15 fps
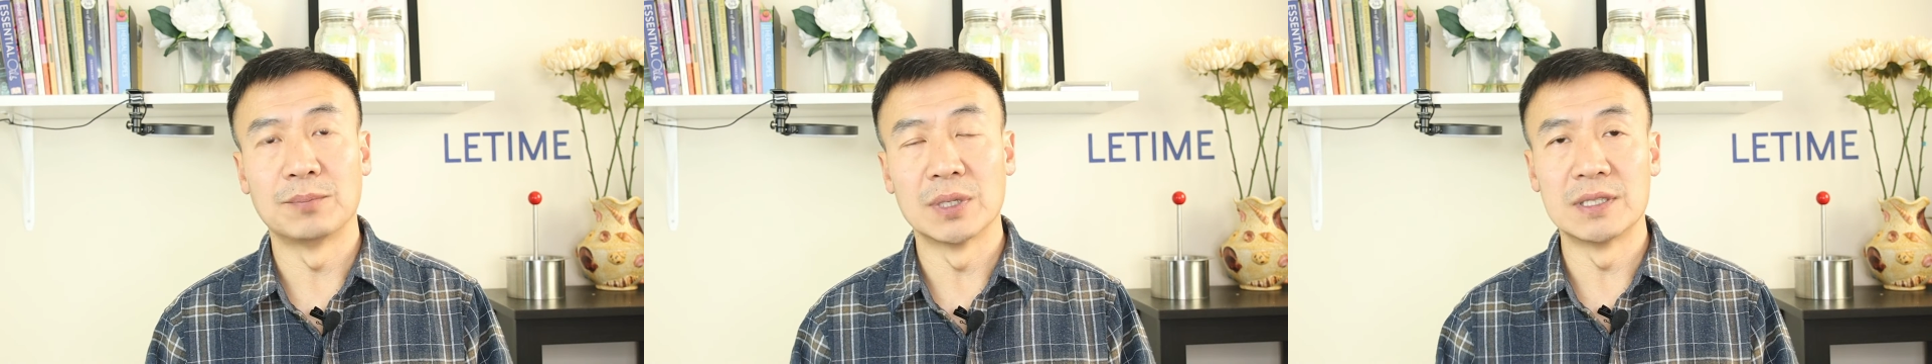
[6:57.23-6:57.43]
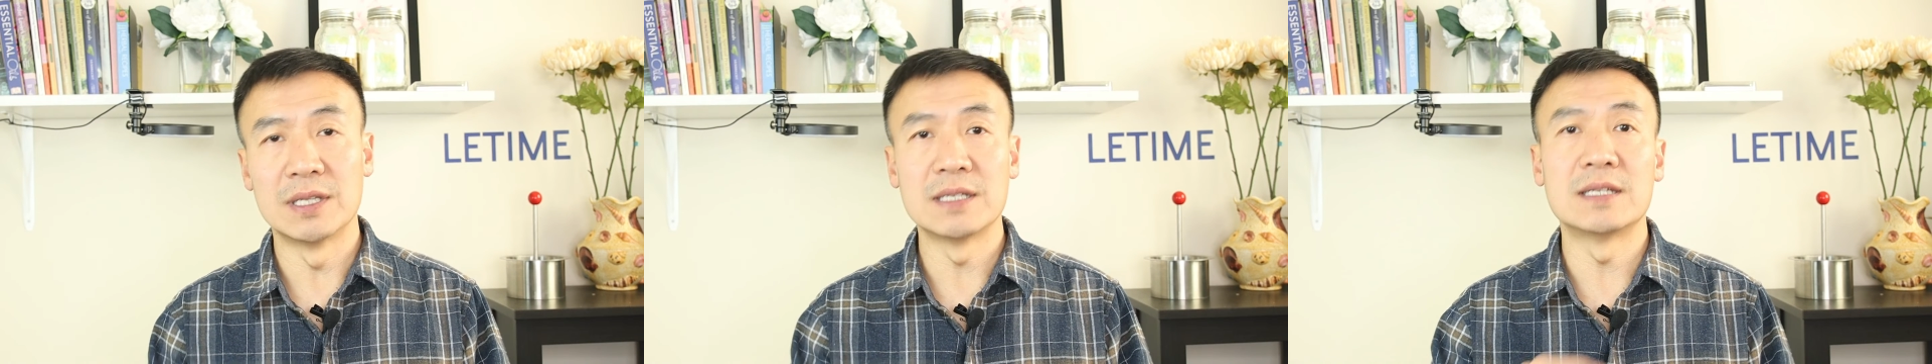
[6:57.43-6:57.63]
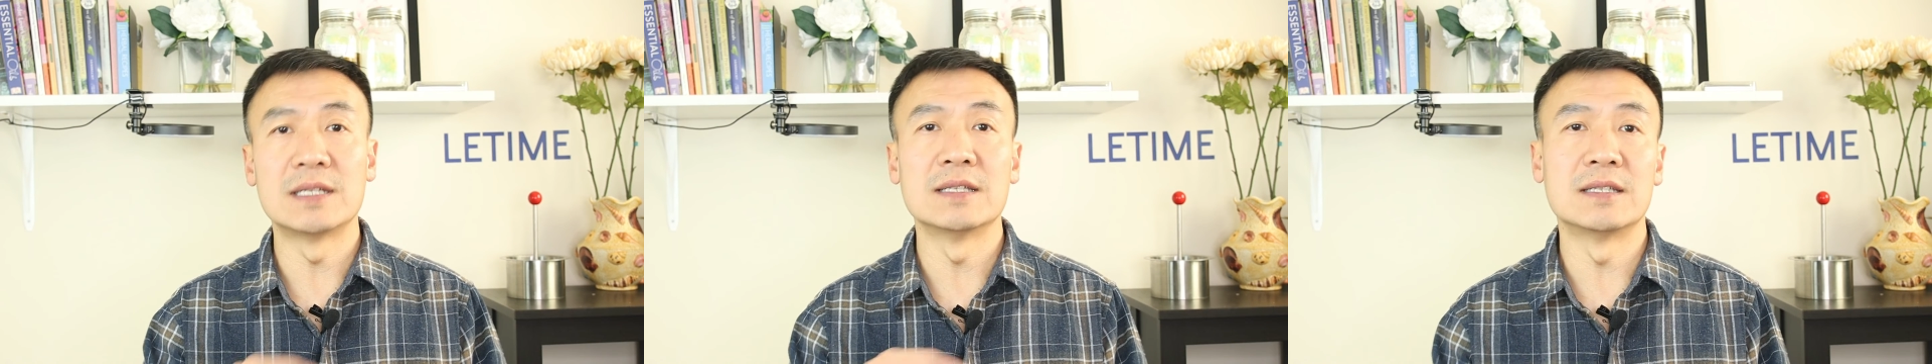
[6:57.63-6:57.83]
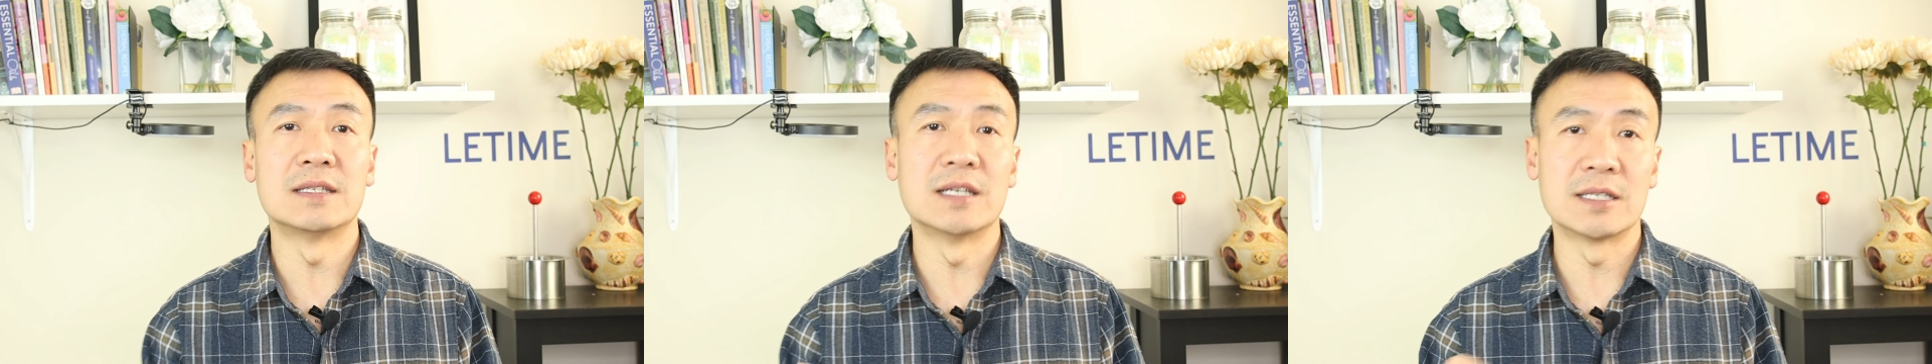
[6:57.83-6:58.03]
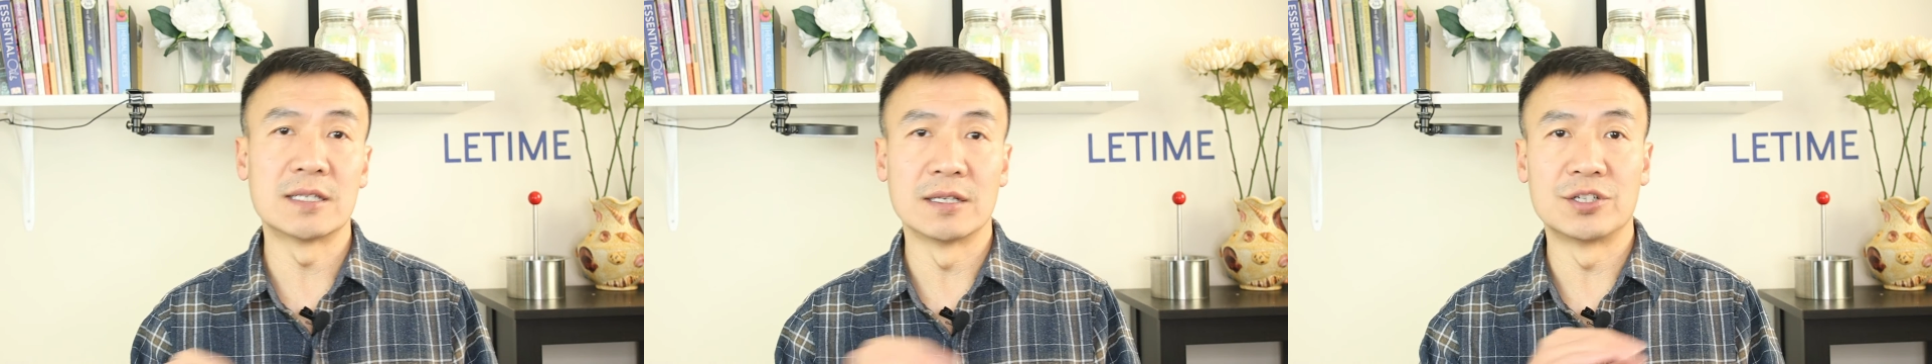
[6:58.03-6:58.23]
But this is
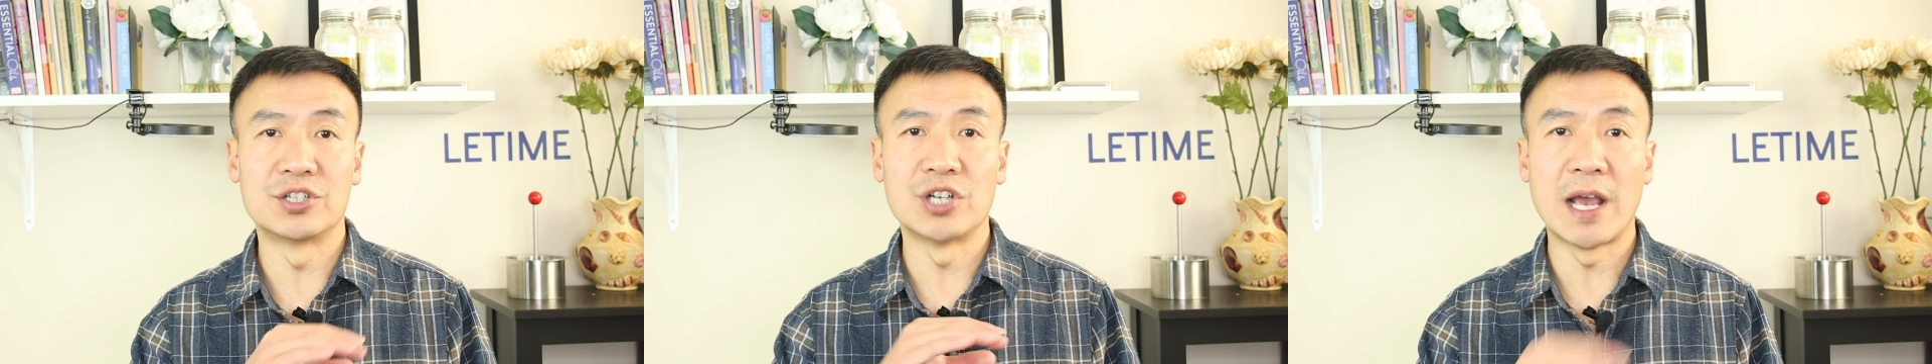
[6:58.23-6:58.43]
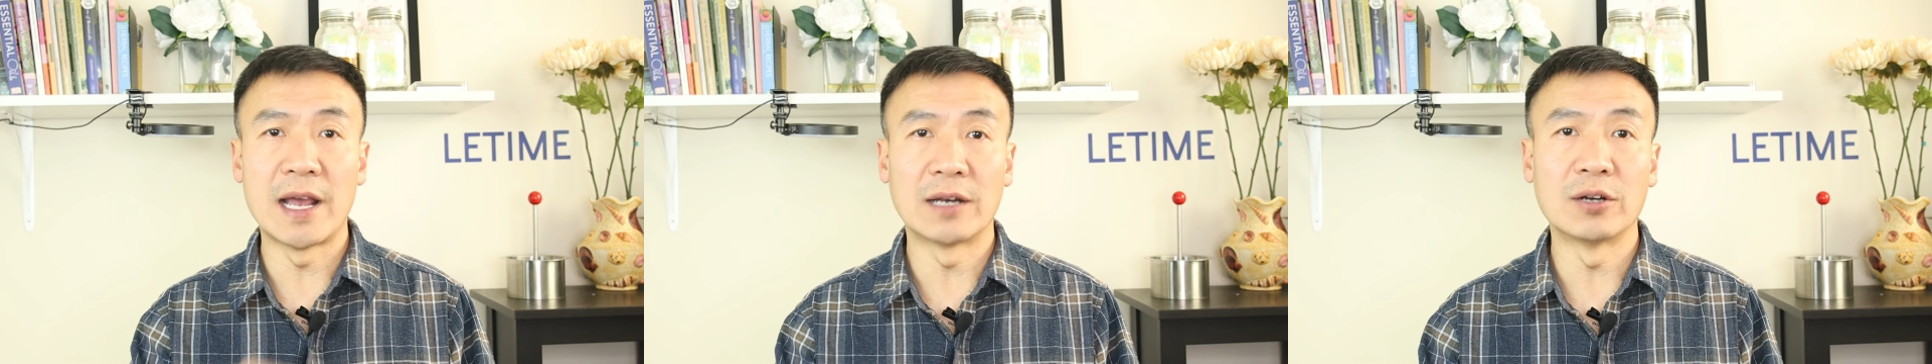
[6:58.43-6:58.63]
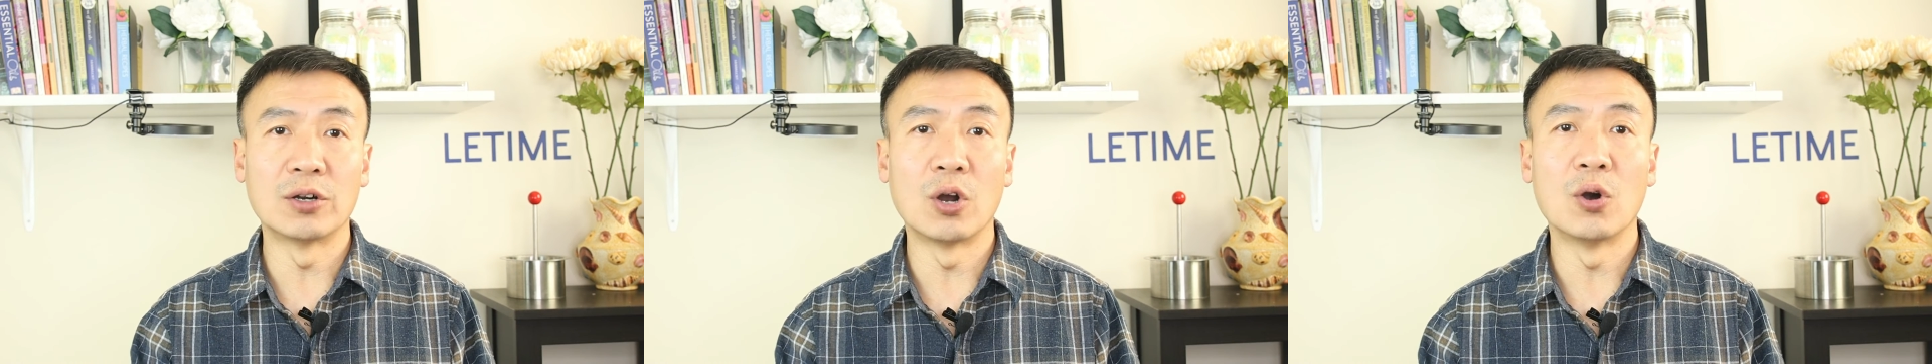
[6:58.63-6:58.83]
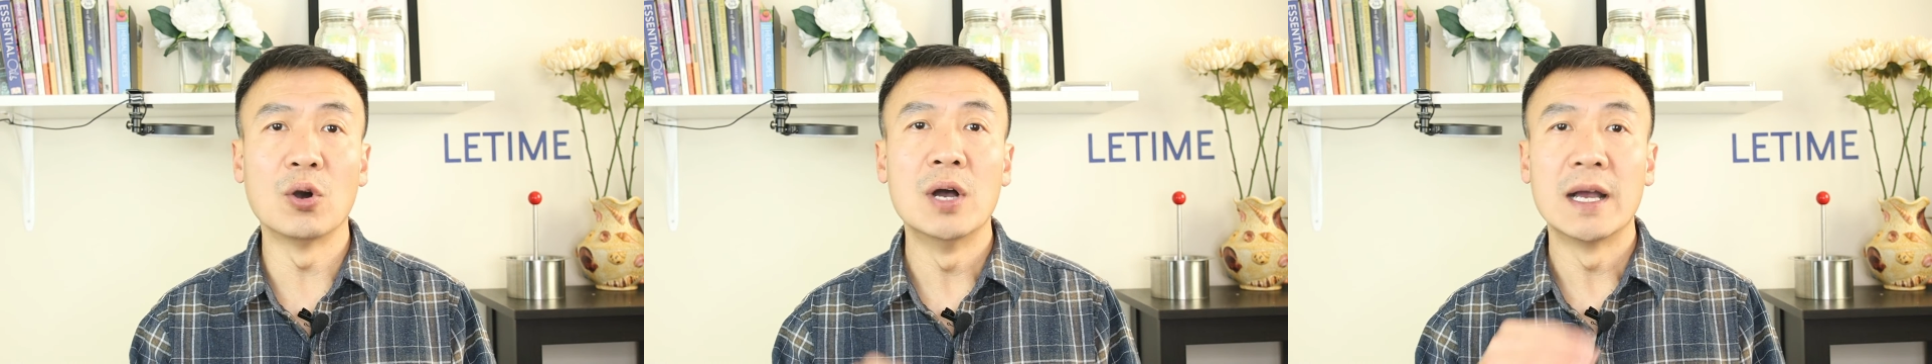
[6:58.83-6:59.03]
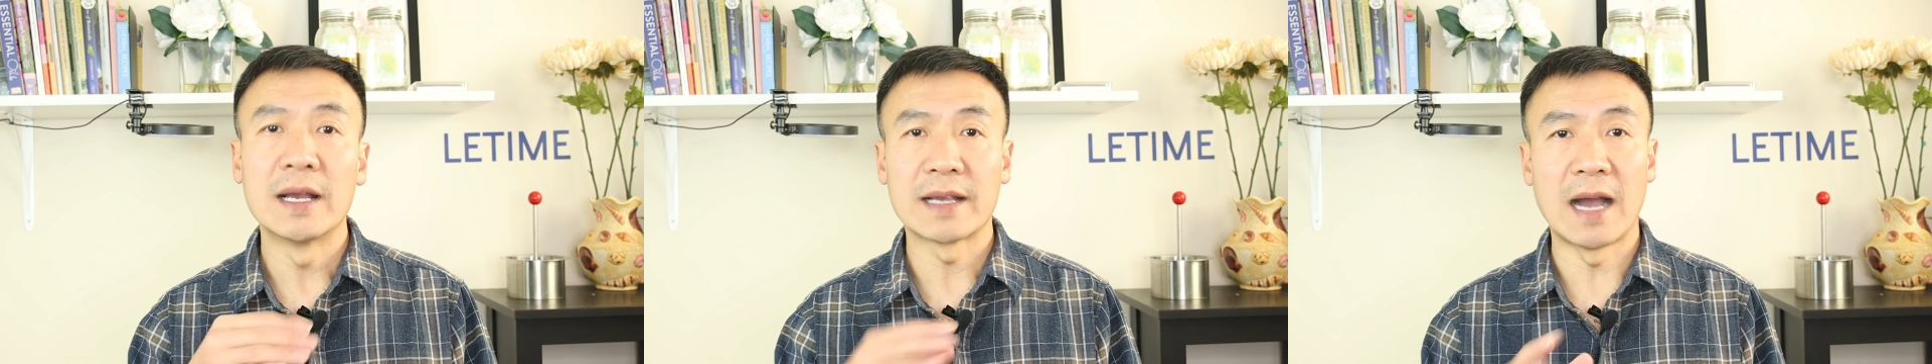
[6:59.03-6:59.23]
just a
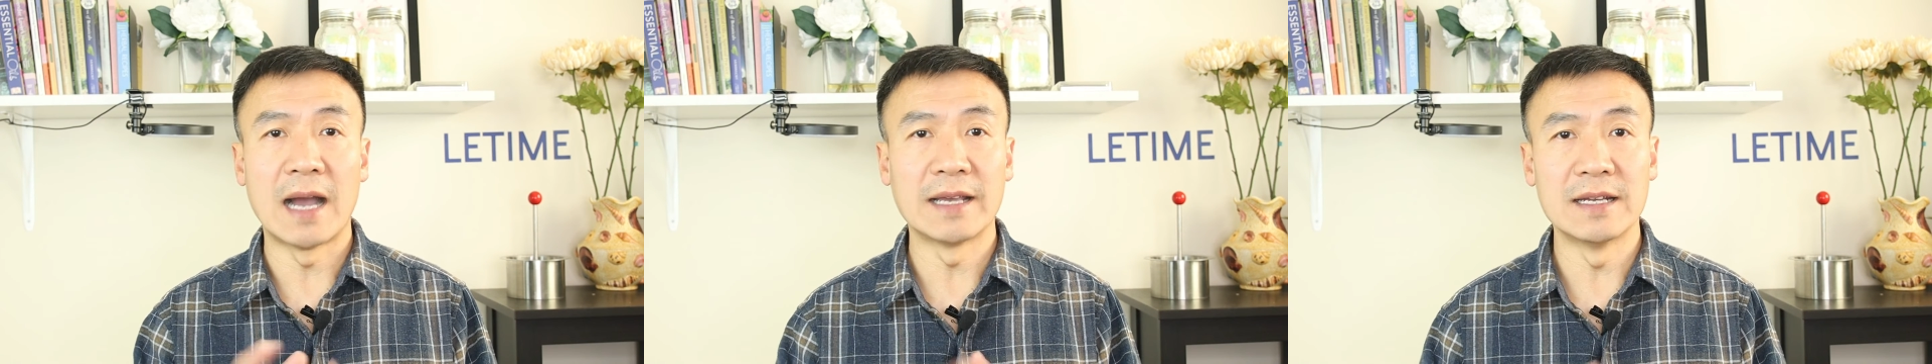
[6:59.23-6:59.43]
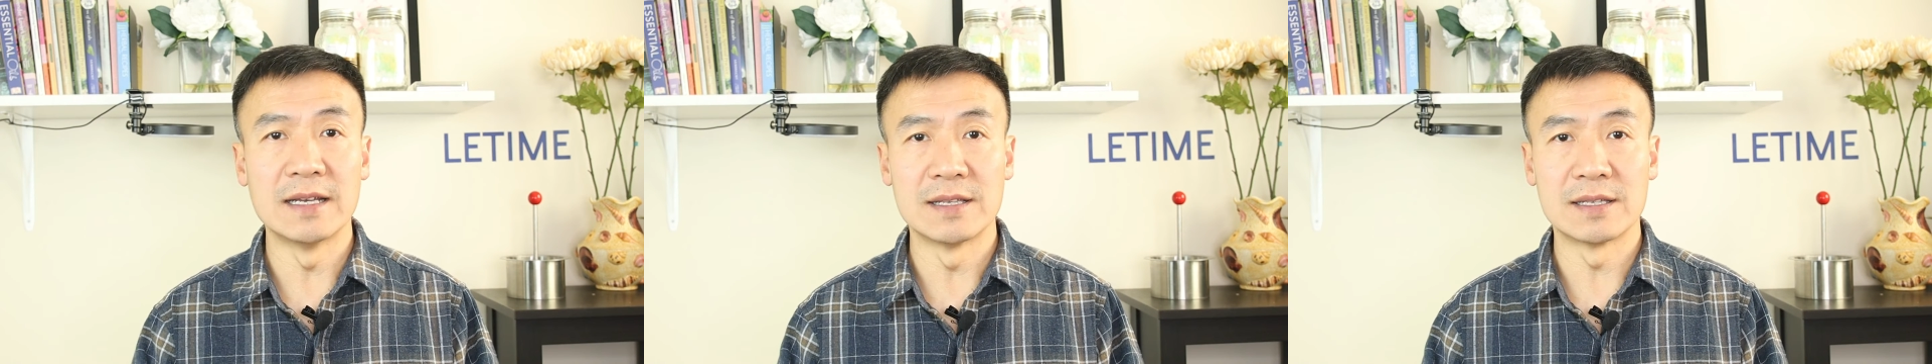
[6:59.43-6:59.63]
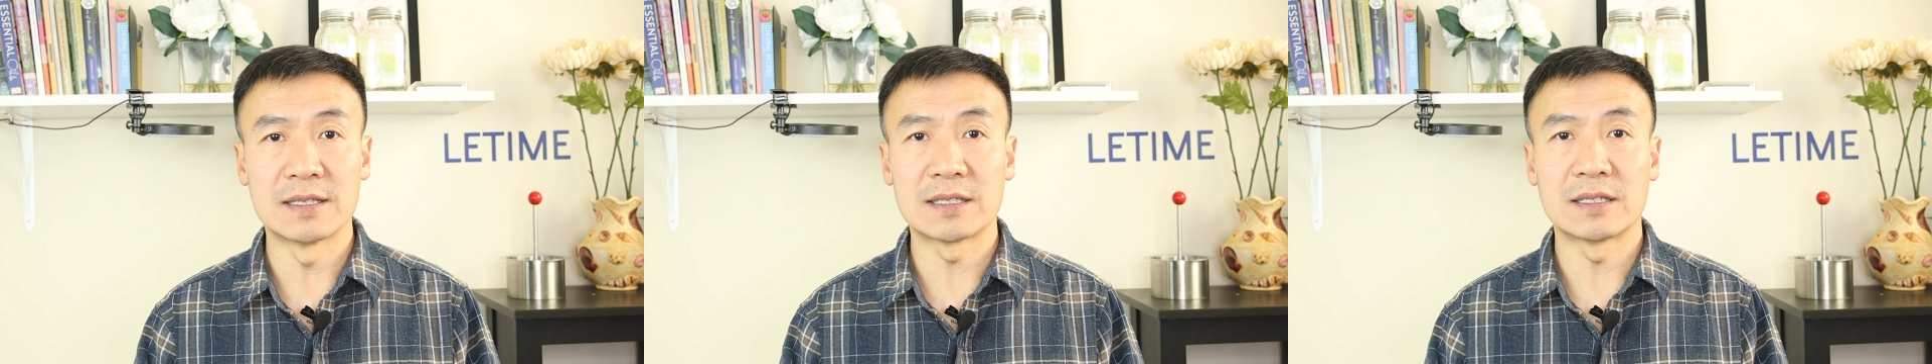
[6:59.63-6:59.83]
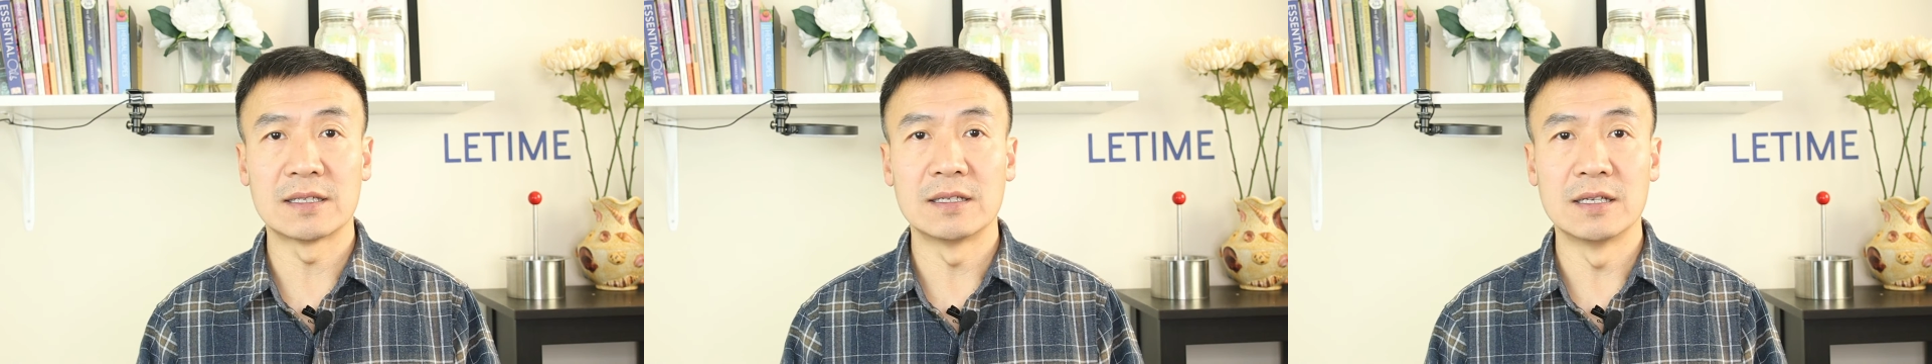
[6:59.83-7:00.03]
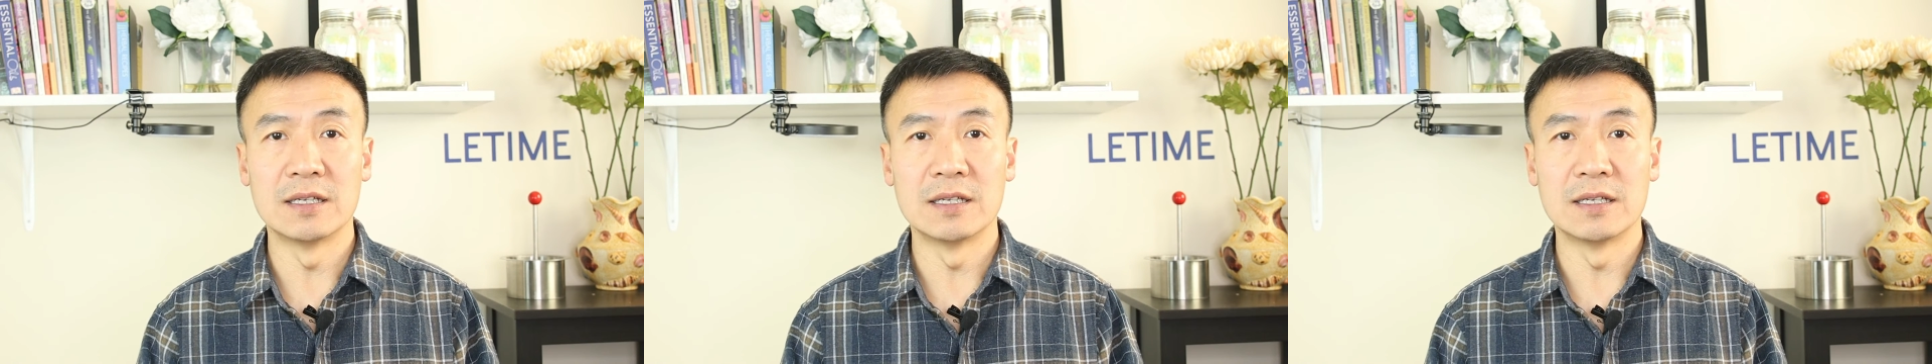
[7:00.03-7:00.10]
general guidance.